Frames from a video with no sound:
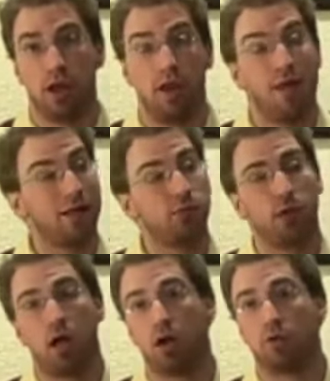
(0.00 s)
And that's
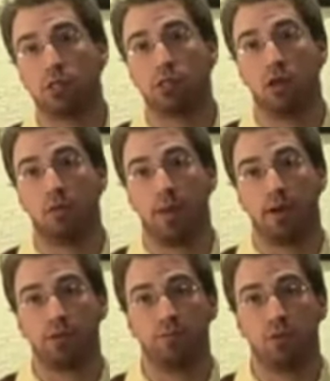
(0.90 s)
what Congress is all
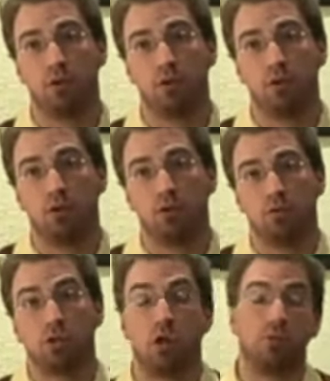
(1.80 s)
about.
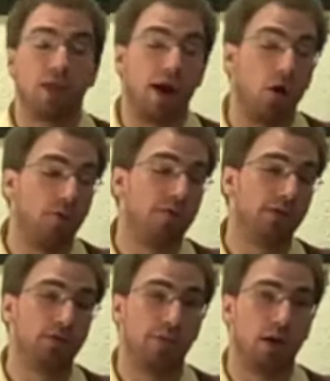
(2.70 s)
So I hope that
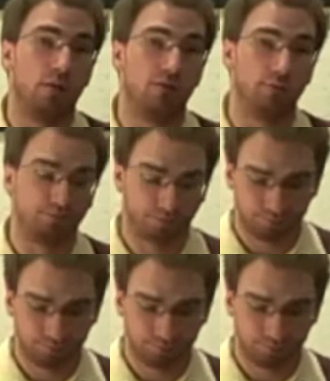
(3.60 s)
this has been helpful.